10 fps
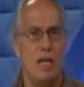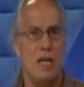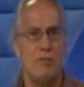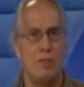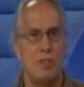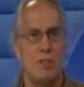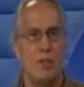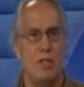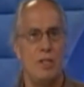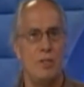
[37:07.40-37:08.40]
dangerous
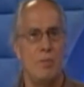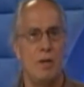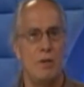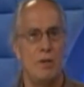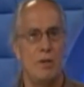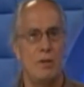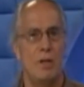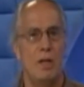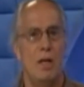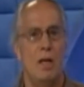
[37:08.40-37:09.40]
journey into Mother
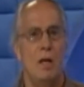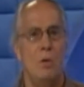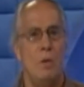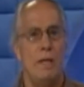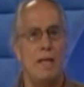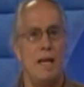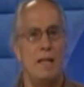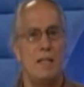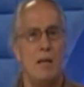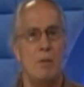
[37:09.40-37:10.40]
Earth, we
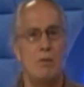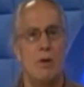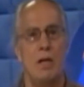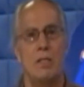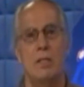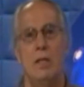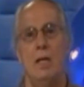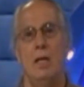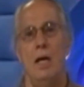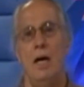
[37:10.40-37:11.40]
again came across
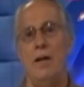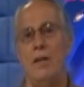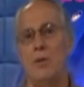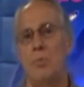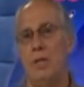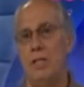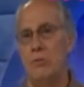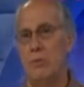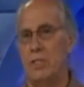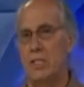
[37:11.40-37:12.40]
another
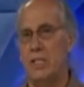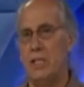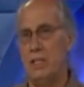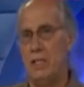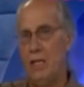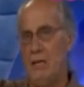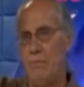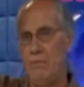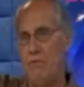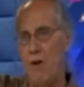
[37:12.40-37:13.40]
place where the ceiling
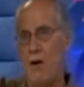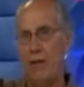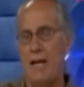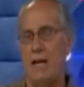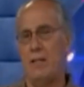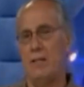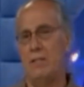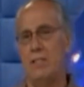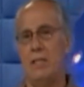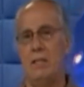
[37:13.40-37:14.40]
had fallen out of
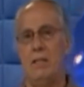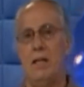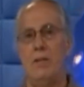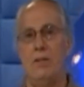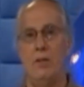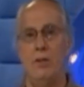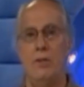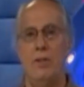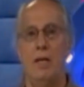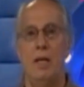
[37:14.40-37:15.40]
the
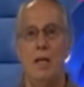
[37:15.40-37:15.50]
earth,